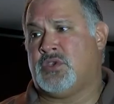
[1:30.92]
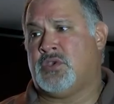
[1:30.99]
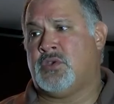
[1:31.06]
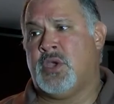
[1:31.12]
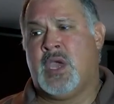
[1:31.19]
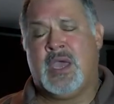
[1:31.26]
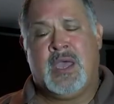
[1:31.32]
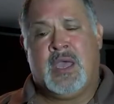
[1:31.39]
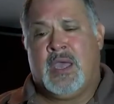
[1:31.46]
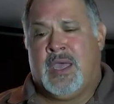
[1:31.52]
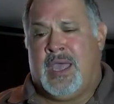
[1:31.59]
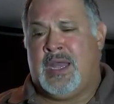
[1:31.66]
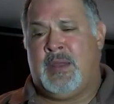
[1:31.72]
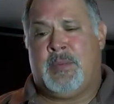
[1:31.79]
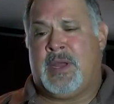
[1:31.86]
to you.
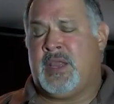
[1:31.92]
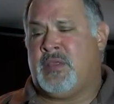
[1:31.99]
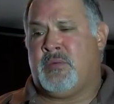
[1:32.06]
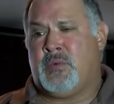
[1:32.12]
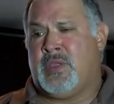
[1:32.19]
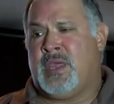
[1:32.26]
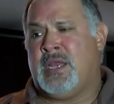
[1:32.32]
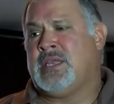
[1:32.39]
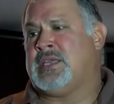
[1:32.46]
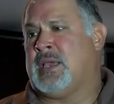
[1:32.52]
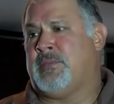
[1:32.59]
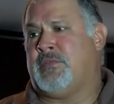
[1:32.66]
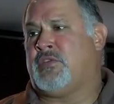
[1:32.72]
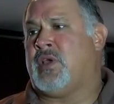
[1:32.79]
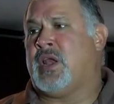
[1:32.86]
Anybody with any
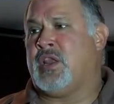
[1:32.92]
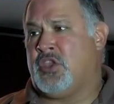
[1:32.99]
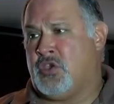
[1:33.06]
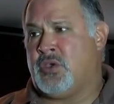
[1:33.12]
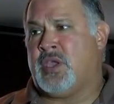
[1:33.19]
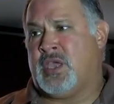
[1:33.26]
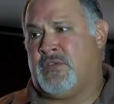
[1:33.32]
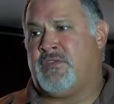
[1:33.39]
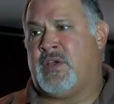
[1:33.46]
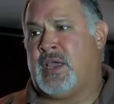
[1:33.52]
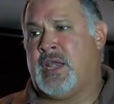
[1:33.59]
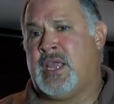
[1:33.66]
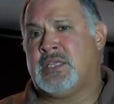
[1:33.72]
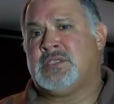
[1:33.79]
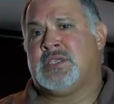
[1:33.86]
type of credit, you can get
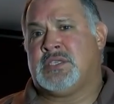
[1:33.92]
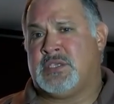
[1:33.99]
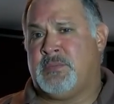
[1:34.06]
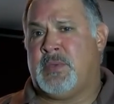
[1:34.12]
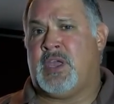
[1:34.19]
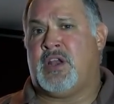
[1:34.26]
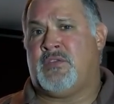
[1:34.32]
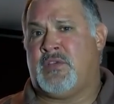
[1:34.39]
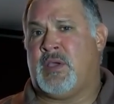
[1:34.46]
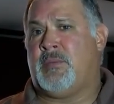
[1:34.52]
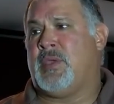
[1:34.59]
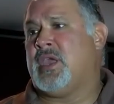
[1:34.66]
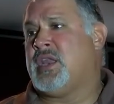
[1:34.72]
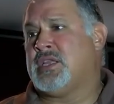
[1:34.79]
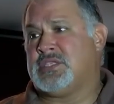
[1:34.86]
financed. It's a matter of
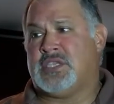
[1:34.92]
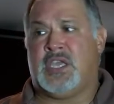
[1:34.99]
coming in and